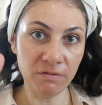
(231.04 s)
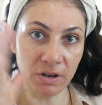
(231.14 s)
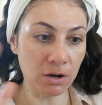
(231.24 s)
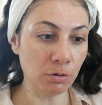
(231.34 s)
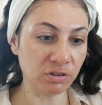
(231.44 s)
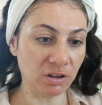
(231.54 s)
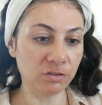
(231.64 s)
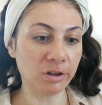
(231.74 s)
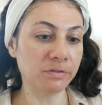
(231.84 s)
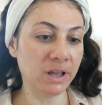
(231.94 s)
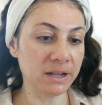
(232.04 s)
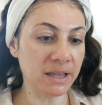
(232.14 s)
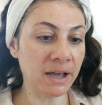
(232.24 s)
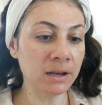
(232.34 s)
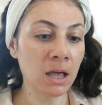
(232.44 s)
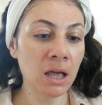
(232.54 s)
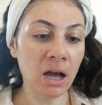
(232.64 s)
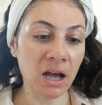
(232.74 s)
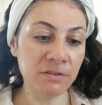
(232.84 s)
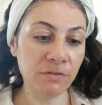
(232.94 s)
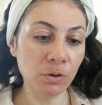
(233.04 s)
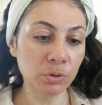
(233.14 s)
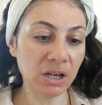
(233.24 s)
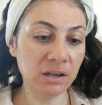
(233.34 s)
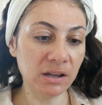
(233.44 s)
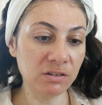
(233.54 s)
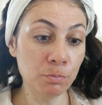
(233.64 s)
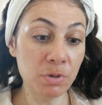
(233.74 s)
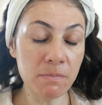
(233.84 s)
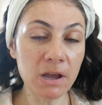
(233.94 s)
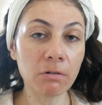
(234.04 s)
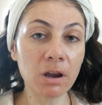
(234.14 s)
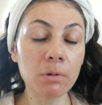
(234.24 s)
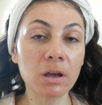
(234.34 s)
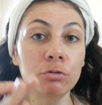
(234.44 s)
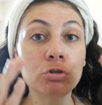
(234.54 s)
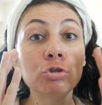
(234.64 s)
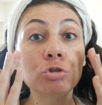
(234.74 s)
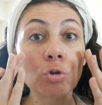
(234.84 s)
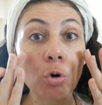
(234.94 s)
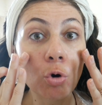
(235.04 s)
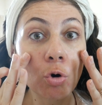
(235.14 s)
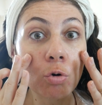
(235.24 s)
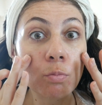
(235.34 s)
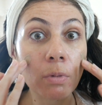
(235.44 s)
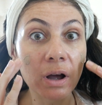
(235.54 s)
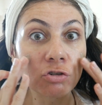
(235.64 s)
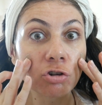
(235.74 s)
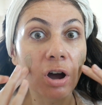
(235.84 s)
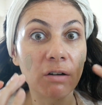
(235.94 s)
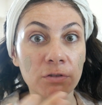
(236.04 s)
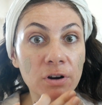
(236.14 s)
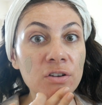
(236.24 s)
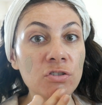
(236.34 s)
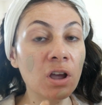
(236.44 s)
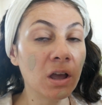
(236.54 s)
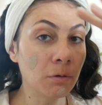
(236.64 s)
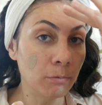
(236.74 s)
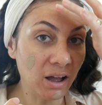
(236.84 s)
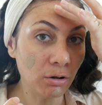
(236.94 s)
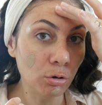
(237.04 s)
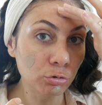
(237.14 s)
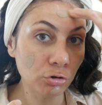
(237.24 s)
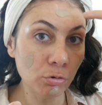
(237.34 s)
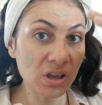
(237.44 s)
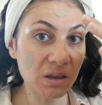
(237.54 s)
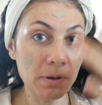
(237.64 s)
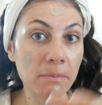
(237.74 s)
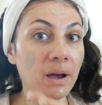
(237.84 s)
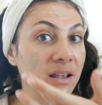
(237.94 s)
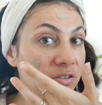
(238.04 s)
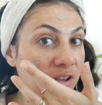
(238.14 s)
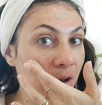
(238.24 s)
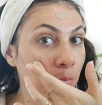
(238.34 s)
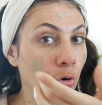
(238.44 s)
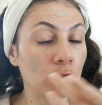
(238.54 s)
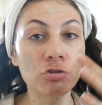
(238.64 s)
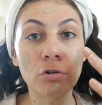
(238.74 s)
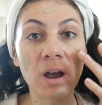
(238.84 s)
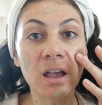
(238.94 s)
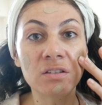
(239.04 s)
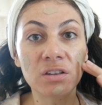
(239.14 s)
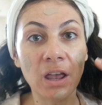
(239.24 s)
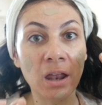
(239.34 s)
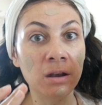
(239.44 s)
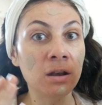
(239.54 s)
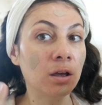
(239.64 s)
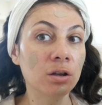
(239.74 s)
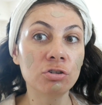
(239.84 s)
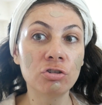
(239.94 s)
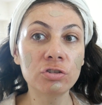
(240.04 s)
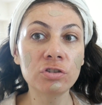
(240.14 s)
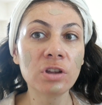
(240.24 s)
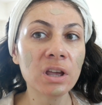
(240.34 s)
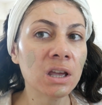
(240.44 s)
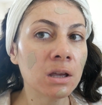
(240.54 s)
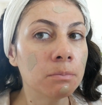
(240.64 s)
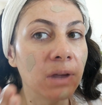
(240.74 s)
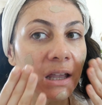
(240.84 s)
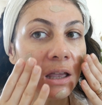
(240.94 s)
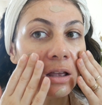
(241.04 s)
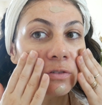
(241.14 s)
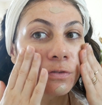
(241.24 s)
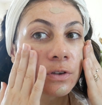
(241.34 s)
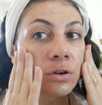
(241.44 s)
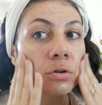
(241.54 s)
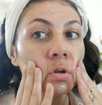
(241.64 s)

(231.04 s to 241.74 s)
videos and stuff like that, I feel that this BB cream gives so much coverage while also keeping my skin moisturized and just making it feel